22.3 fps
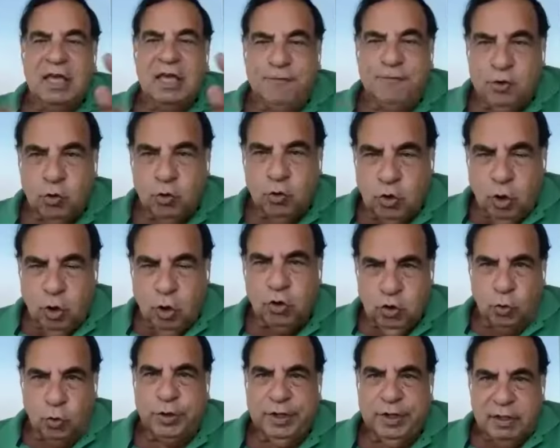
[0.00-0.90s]
if you
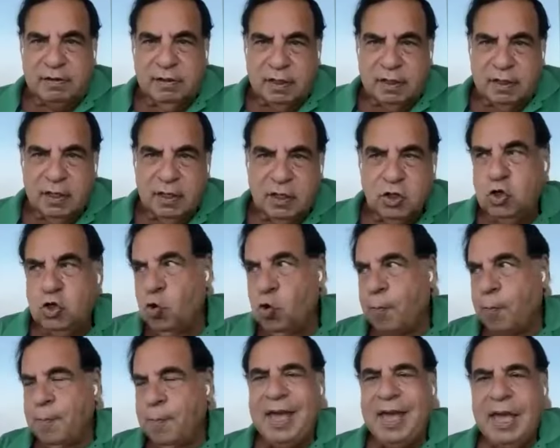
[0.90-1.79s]
don't do it,
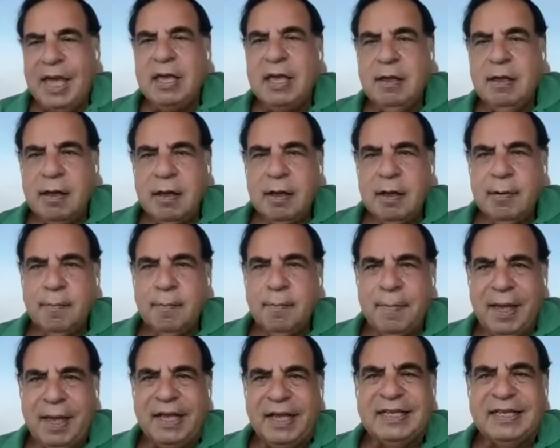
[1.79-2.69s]
you may
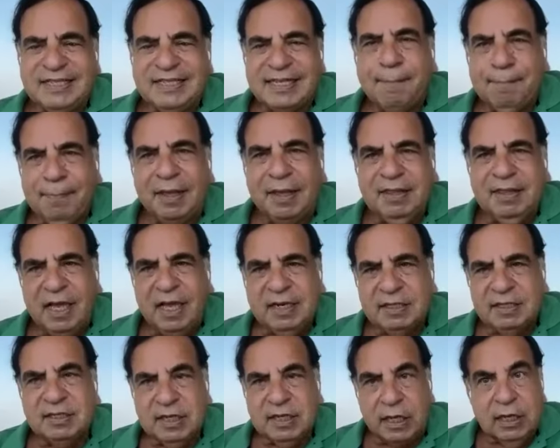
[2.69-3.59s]
make somebody
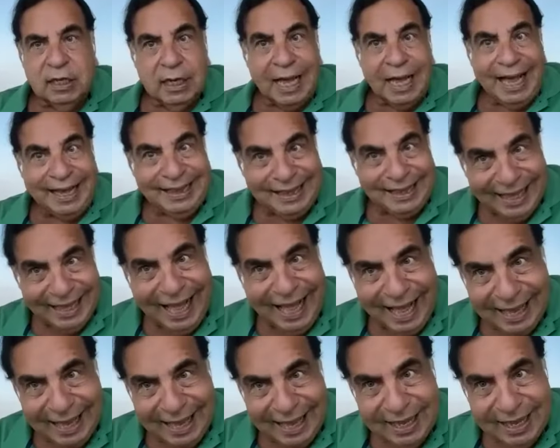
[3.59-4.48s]
else sick and
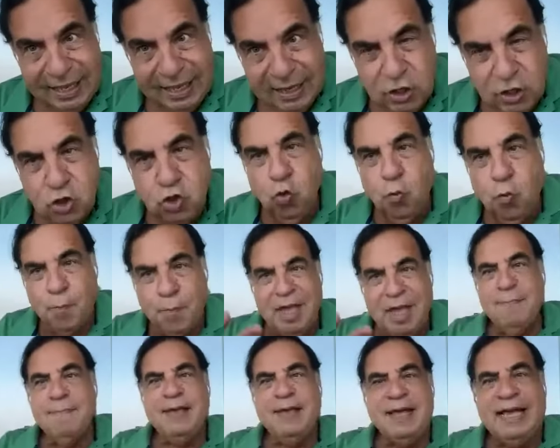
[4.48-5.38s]
die. You
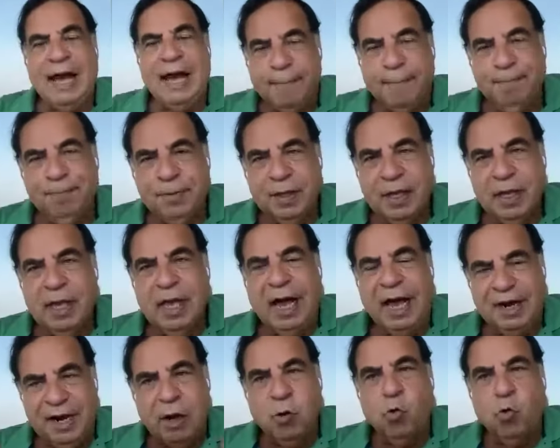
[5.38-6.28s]
may become
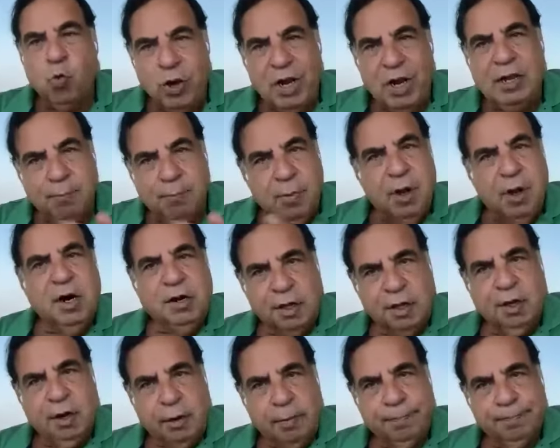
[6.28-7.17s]
an unwilling
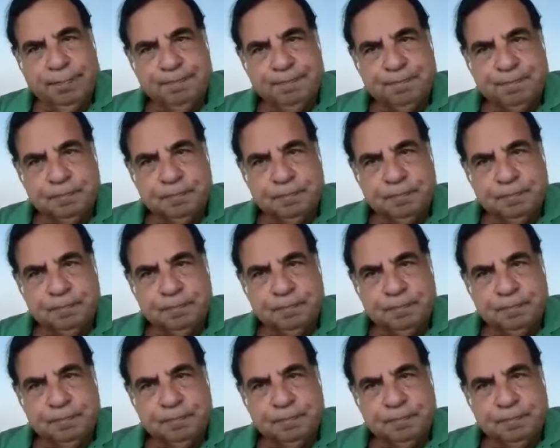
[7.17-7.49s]
murderer.